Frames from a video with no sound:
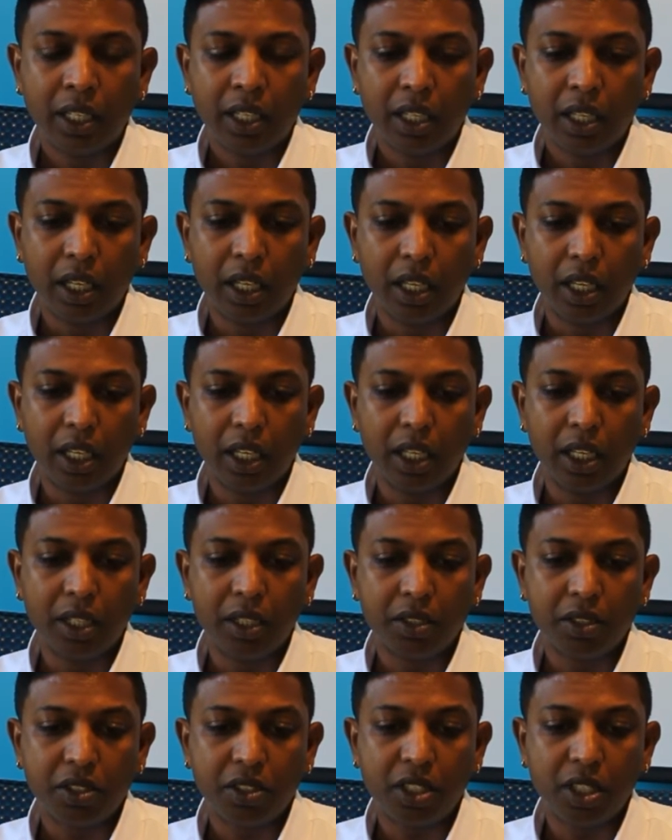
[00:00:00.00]

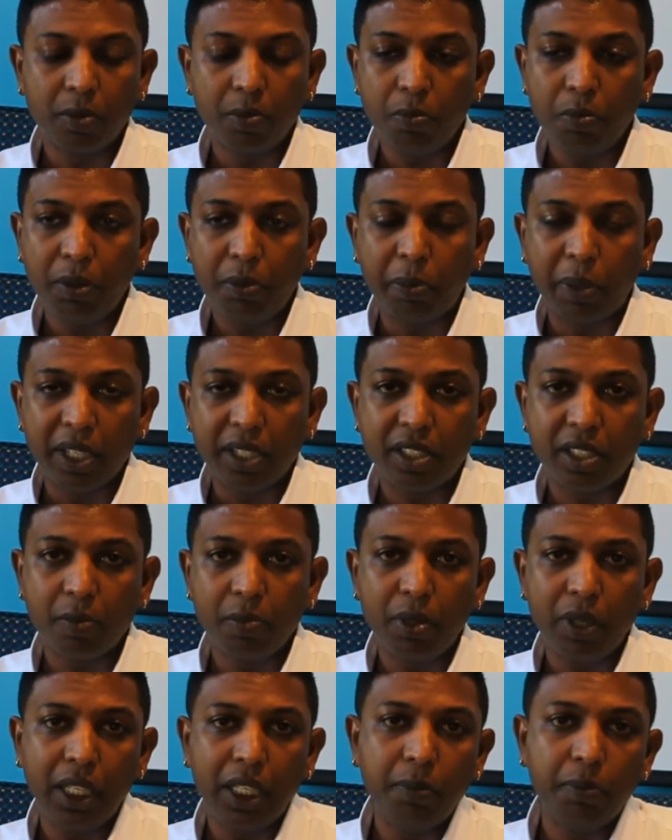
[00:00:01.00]
By
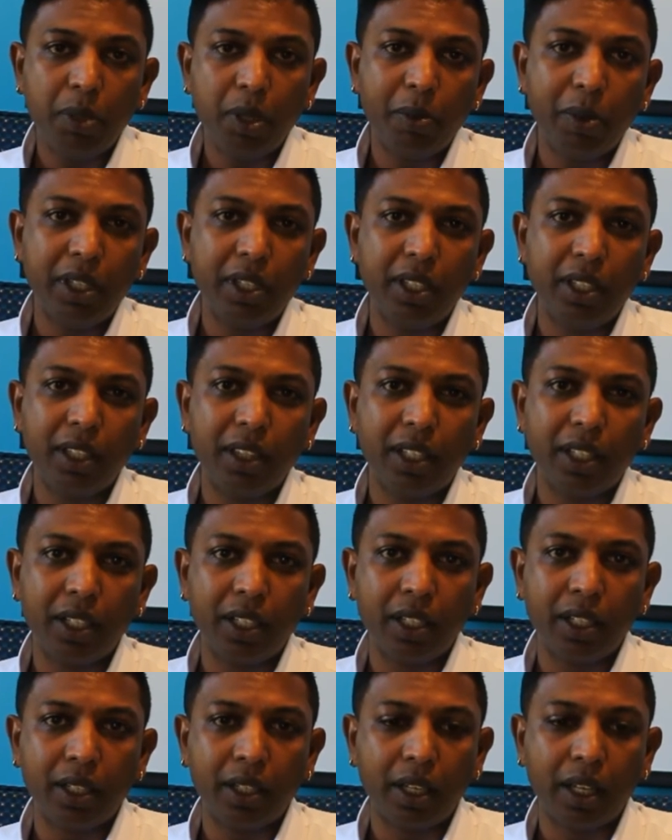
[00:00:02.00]
simply implementing
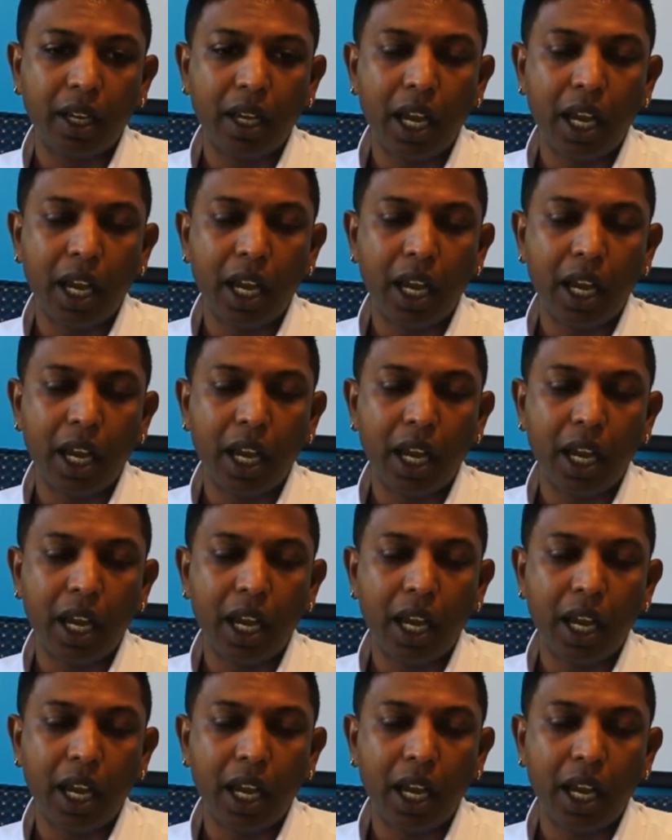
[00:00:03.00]
the